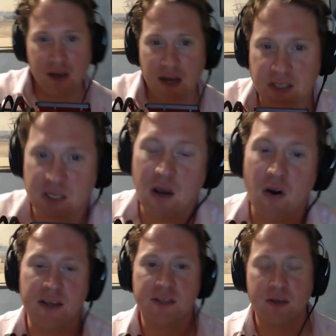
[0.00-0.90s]
a connection here.
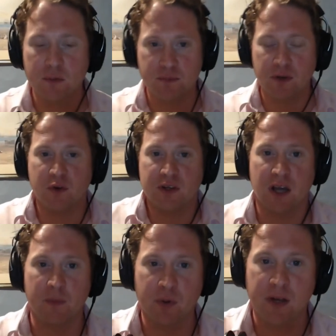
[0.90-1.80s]
All right, so for
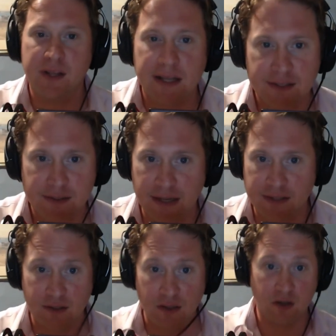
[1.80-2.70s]
example,
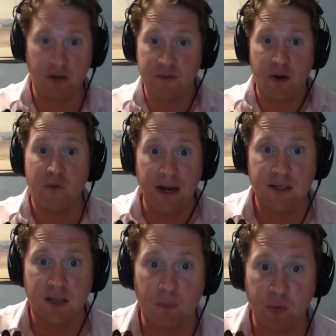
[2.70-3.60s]
let's look at a very real
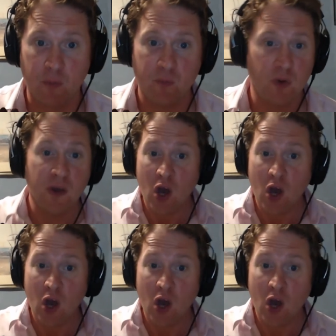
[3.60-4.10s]
example, and